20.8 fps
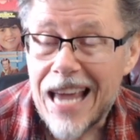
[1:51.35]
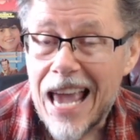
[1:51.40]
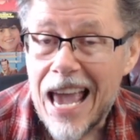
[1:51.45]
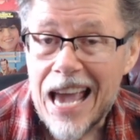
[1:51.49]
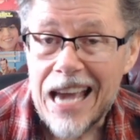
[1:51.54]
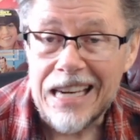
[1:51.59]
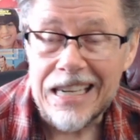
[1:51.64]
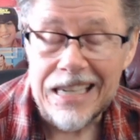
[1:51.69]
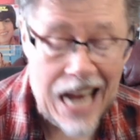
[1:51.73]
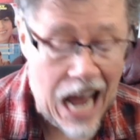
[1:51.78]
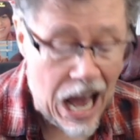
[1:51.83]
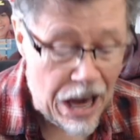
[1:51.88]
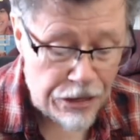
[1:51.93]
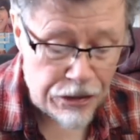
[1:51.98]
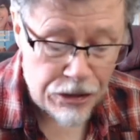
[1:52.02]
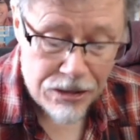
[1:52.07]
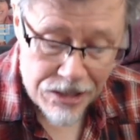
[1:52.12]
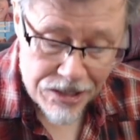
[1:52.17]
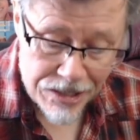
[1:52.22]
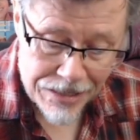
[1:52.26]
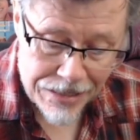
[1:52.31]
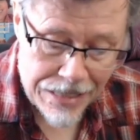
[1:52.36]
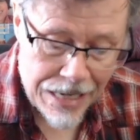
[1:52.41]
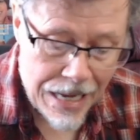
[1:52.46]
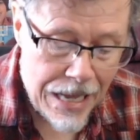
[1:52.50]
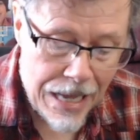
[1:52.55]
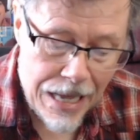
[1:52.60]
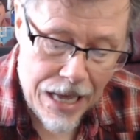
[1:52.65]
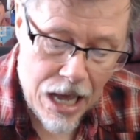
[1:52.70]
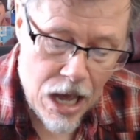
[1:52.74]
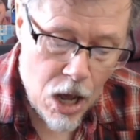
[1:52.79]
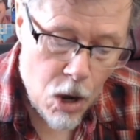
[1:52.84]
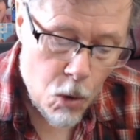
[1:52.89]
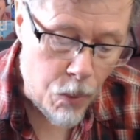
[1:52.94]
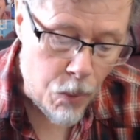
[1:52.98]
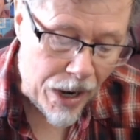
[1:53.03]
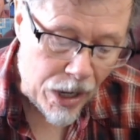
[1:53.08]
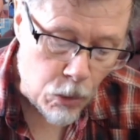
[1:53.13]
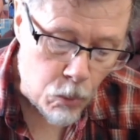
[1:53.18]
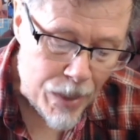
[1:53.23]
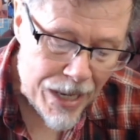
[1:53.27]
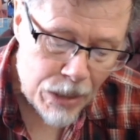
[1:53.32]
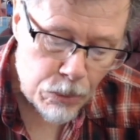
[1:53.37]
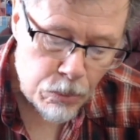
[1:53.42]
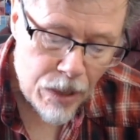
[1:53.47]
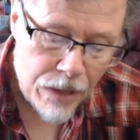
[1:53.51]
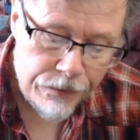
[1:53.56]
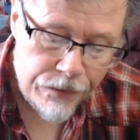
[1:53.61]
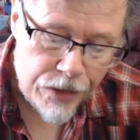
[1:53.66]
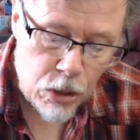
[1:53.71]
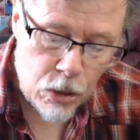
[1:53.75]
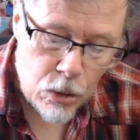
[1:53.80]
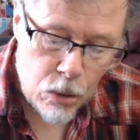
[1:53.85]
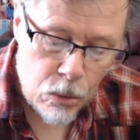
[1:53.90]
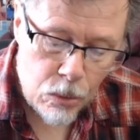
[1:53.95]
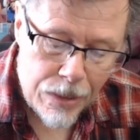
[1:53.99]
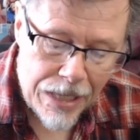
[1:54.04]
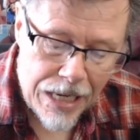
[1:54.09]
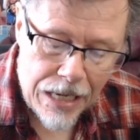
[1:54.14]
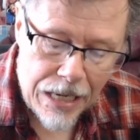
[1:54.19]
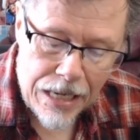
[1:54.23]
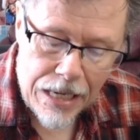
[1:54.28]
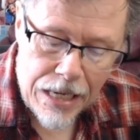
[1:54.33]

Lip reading: and others, where we reviewed